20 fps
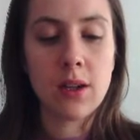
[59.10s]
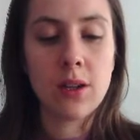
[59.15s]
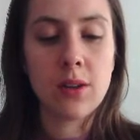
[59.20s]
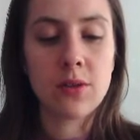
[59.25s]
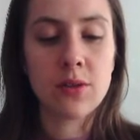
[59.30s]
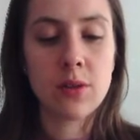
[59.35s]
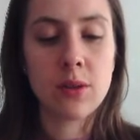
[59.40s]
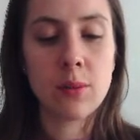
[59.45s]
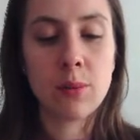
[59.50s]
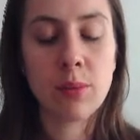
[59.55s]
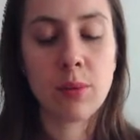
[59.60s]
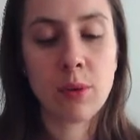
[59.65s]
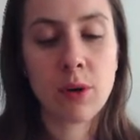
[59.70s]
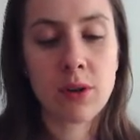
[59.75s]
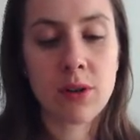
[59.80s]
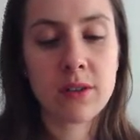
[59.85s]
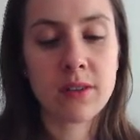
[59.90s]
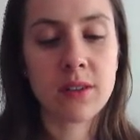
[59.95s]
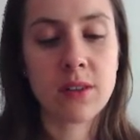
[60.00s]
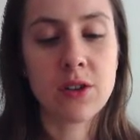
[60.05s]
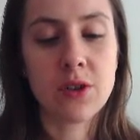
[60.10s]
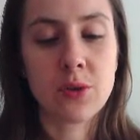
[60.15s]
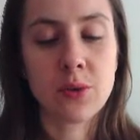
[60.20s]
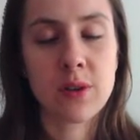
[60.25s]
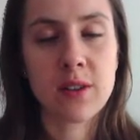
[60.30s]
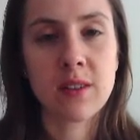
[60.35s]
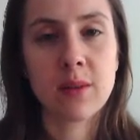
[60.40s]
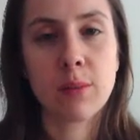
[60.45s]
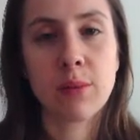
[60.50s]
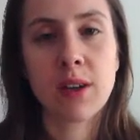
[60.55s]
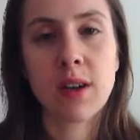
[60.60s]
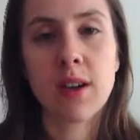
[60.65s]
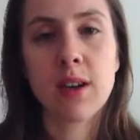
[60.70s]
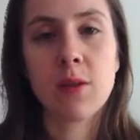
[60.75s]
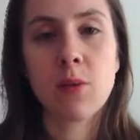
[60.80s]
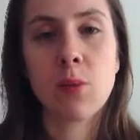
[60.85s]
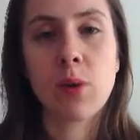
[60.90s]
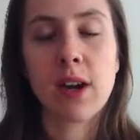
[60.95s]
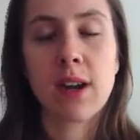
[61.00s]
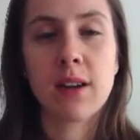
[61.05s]
Two products are in joint supply
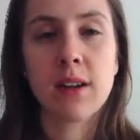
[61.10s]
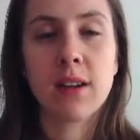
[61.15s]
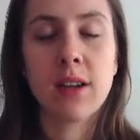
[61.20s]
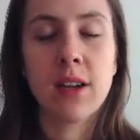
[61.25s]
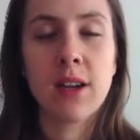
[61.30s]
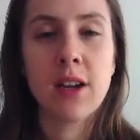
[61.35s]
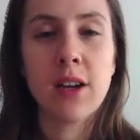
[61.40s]
when